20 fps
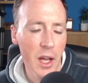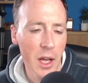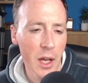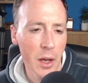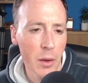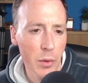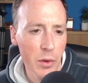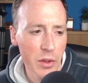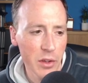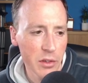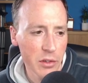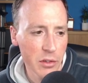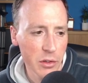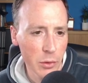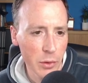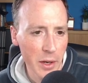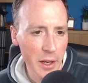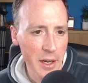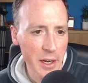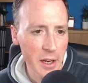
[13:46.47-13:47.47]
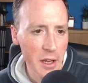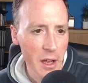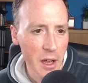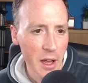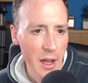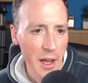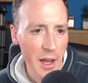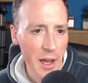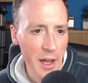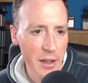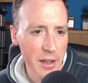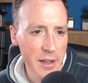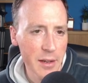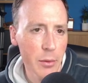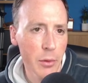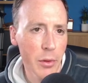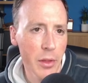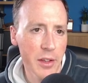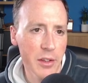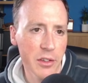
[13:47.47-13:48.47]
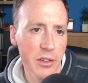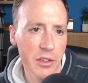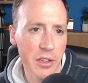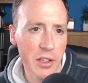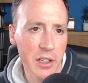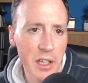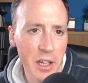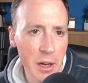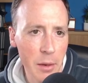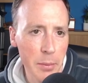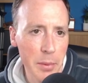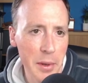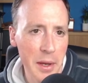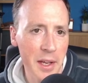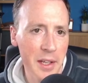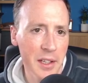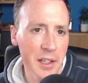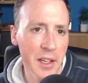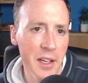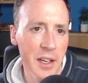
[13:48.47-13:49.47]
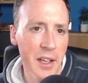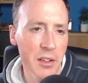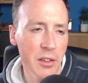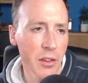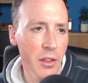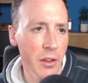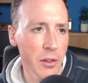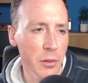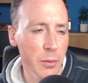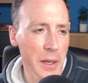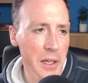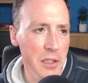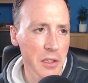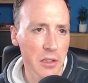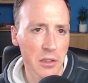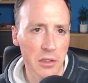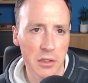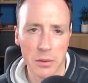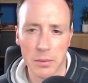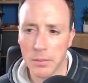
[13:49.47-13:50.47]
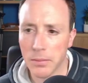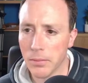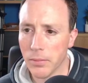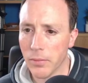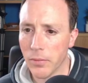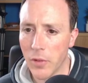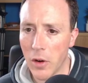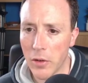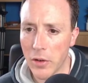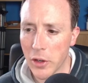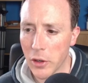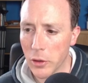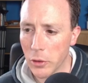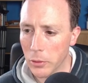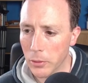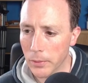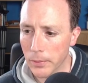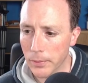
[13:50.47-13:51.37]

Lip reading: with his tooling, and he will then suck it up and get it into those pages. Very cool.